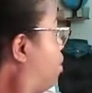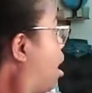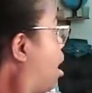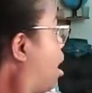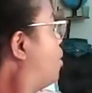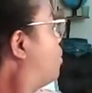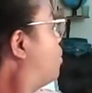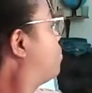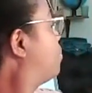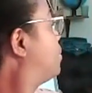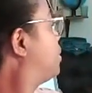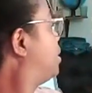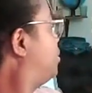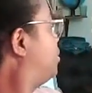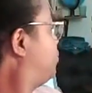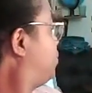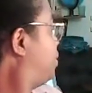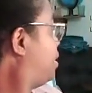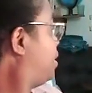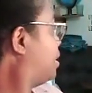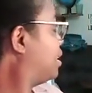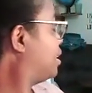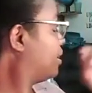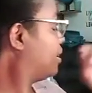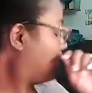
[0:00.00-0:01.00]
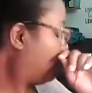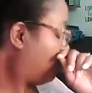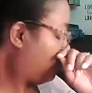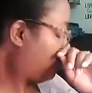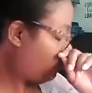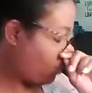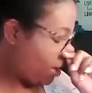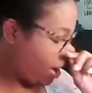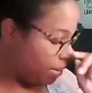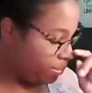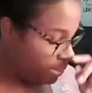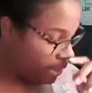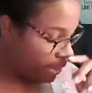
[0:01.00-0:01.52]
oh, you did. Good
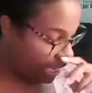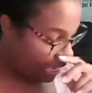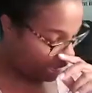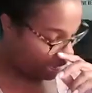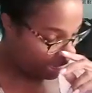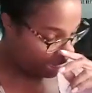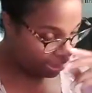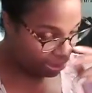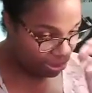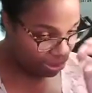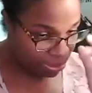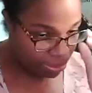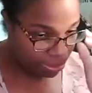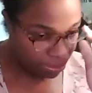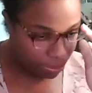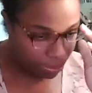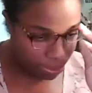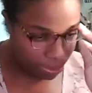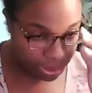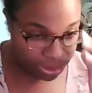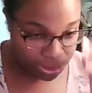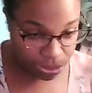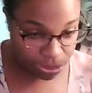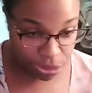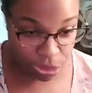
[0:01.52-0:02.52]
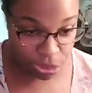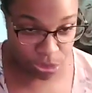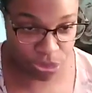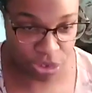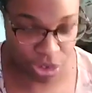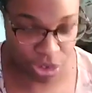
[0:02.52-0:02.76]
job. Thank you. You knew